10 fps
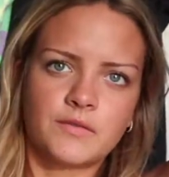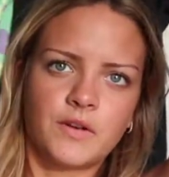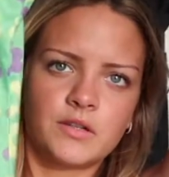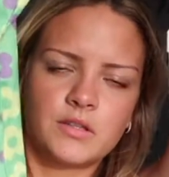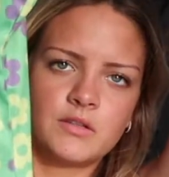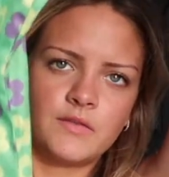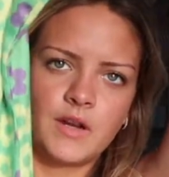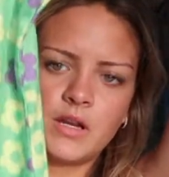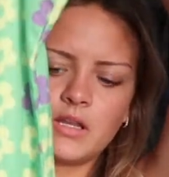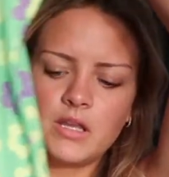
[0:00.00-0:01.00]
first. It's
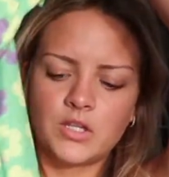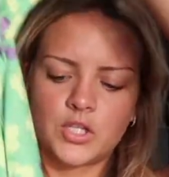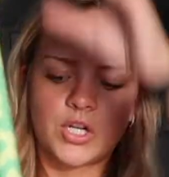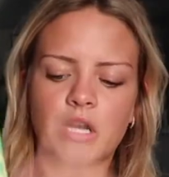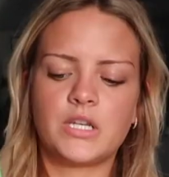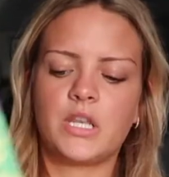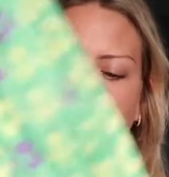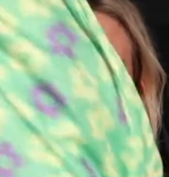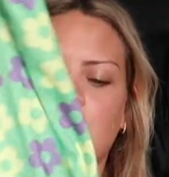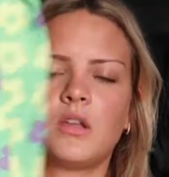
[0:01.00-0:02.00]
very like
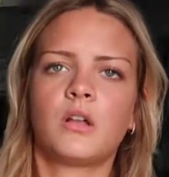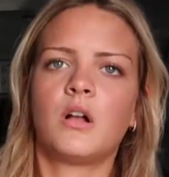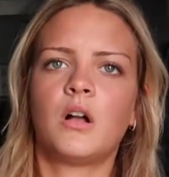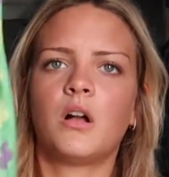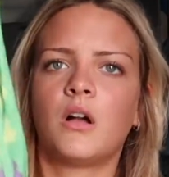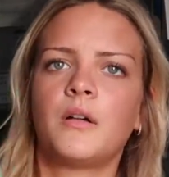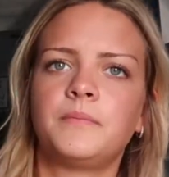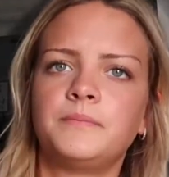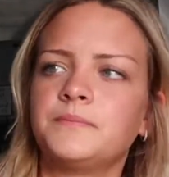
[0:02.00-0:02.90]
trendy. The